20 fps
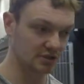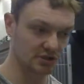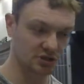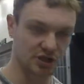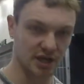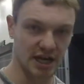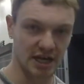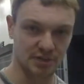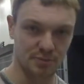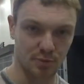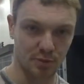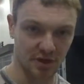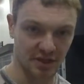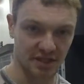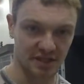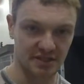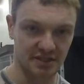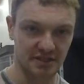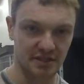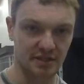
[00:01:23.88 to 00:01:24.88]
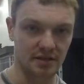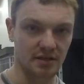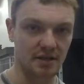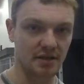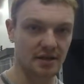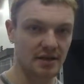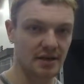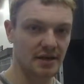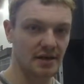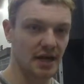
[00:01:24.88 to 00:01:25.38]
Jasper at Hinton.
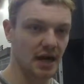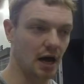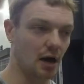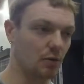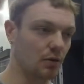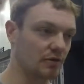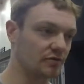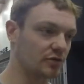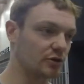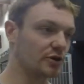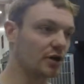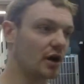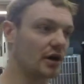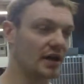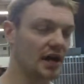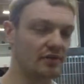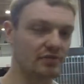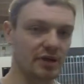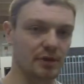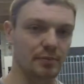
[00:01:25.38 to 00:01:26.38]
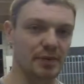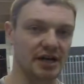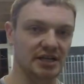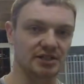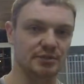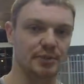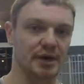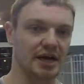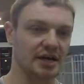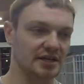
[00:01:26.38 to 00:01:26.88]
However, not having it
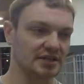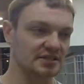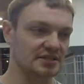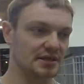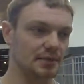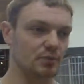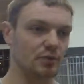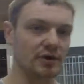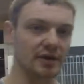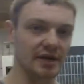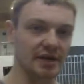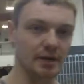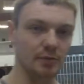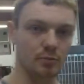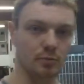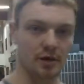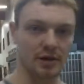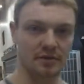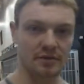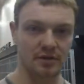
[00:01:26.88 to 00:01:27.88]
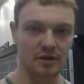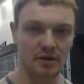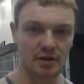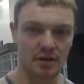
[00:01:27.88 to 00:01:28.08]
back to back and separating it with